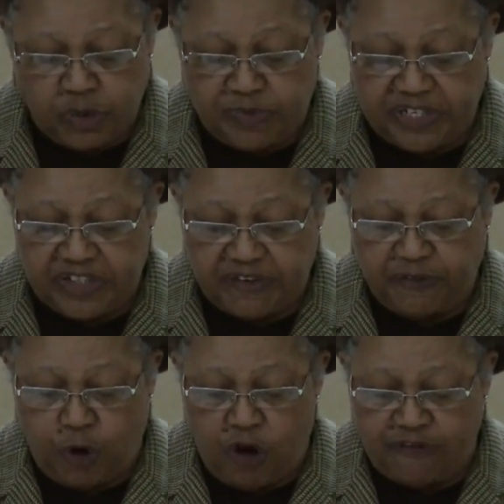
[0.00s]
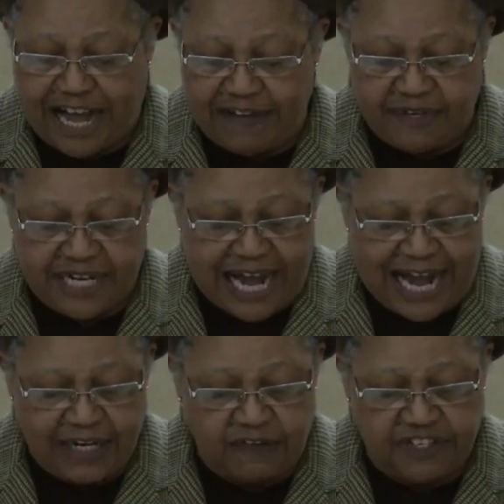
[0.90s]
to provisions of 4, 5, and
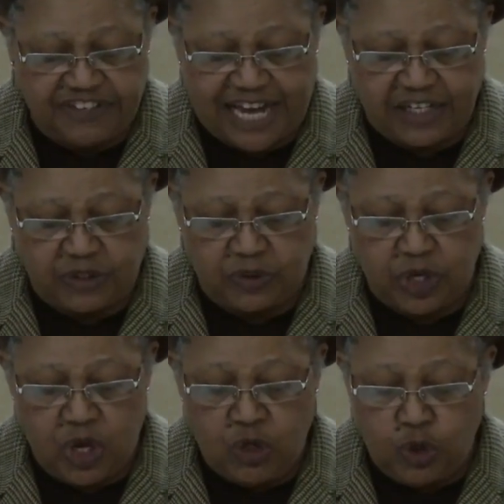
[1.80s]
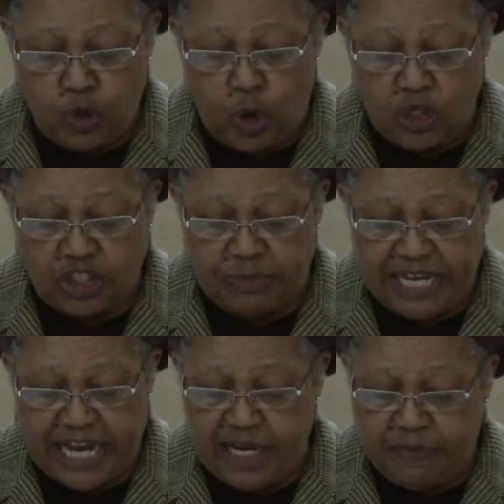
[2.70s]
9 of this article, no law shall
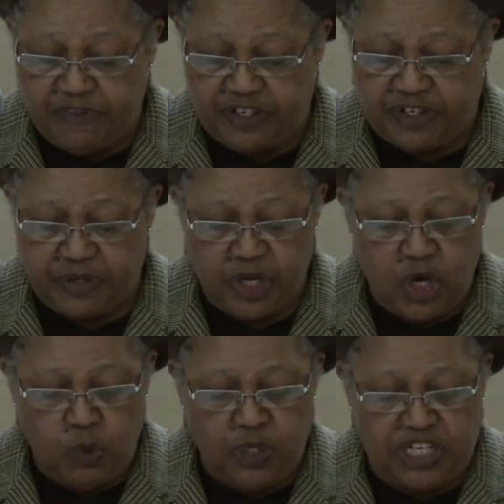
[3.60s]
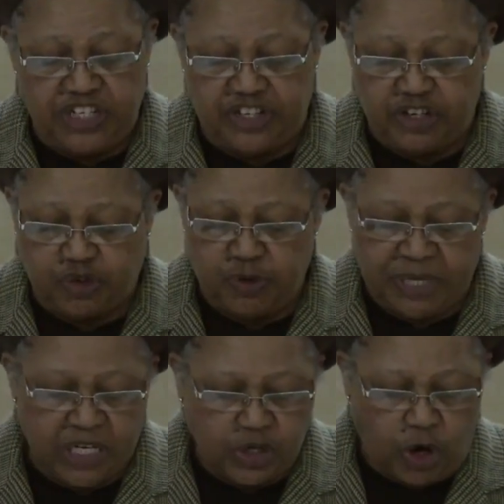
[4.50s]
make any provision which is
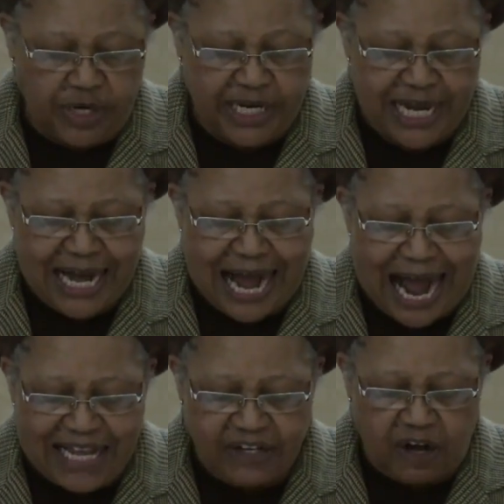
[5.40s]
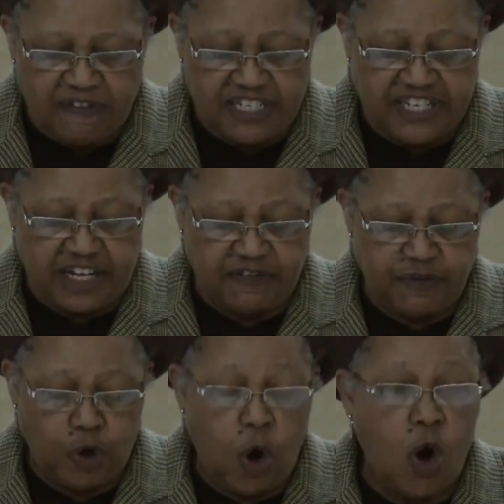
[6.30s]
discriminatory either of
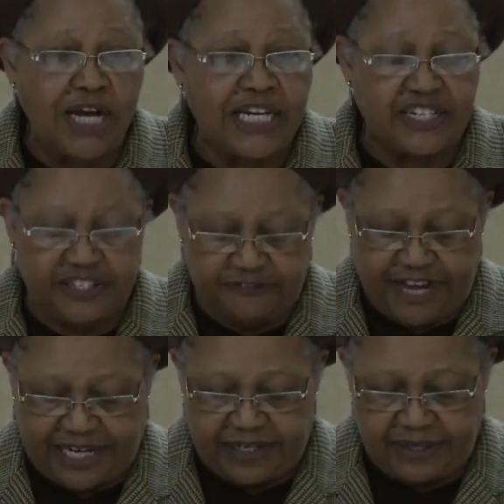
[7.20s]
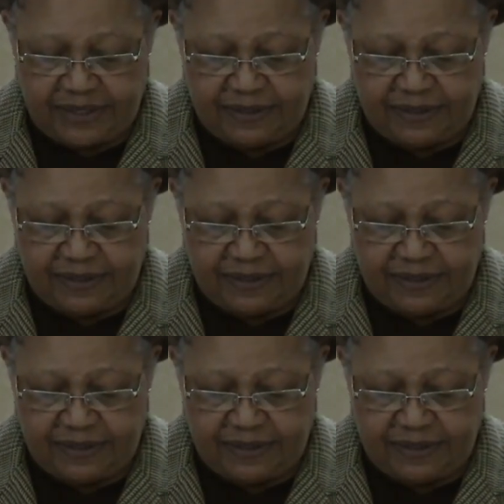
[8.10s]
itself or in its effect.